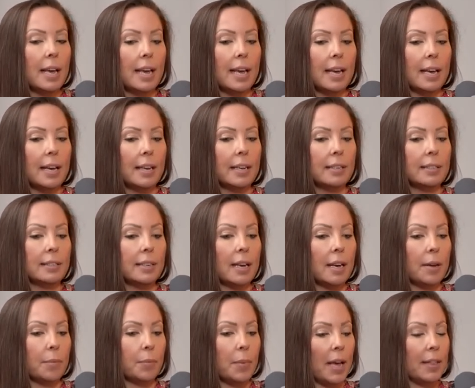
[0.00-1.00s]
And
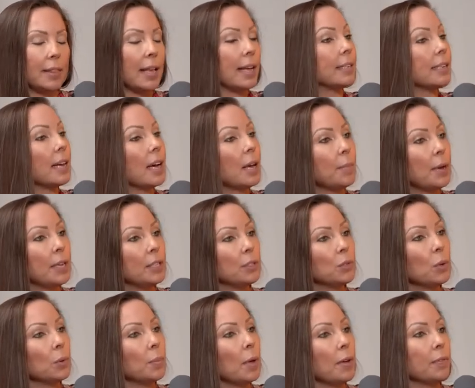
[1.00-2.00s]
at that time, I'd
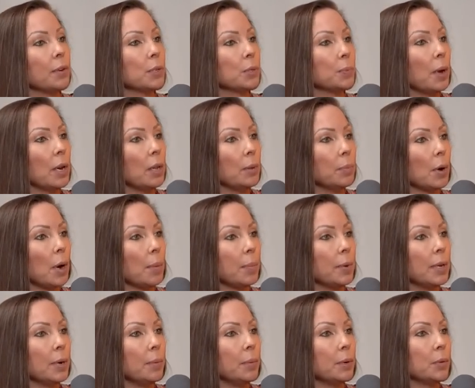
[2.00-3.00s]
sold my first rental
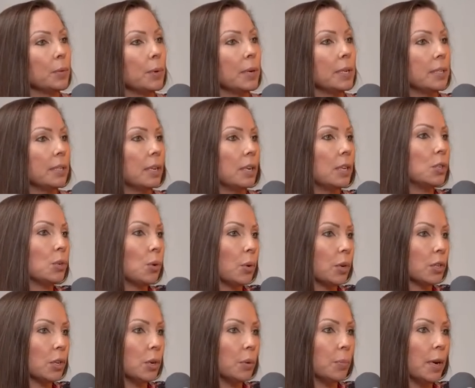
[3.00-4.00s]
property, which was a
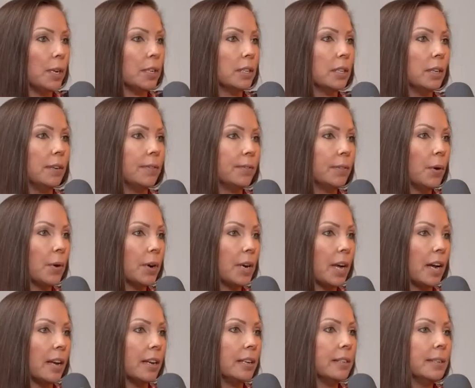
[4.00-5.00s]
short-term rental in
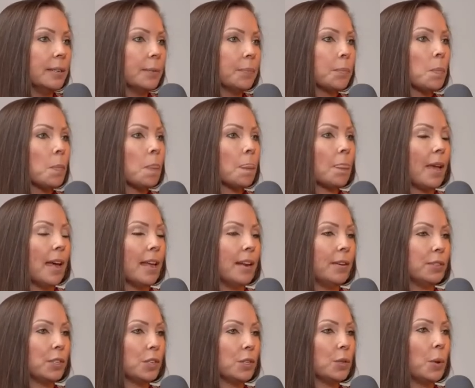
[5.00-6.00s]
Florida. And I
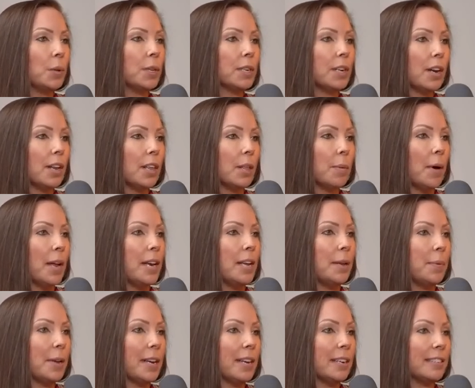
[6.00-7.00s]
was just holding on to the money
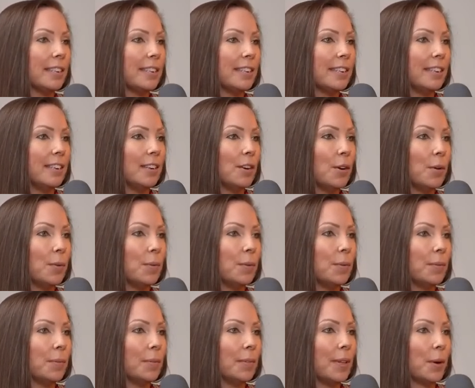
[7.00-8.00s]
because I didn't know
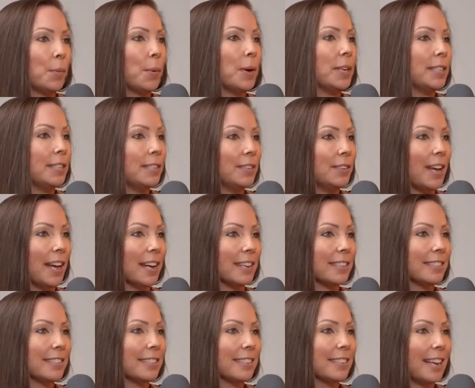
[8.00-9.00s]
like what to do
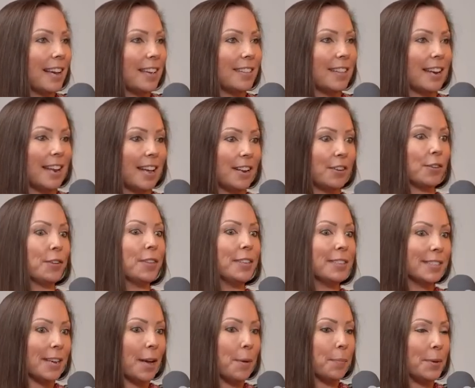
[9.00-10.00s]
next. And then enter
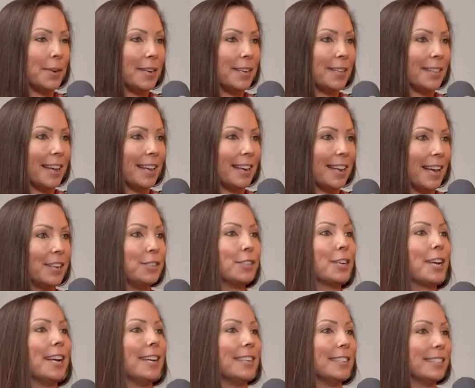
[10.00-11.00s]
this company that
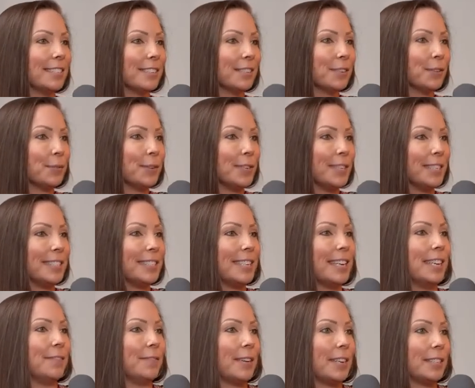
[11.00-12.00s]
educates real
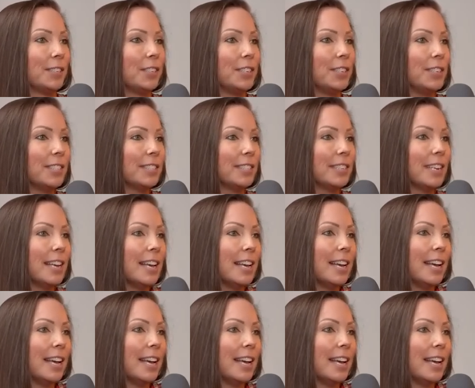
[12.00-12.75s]
estate investors.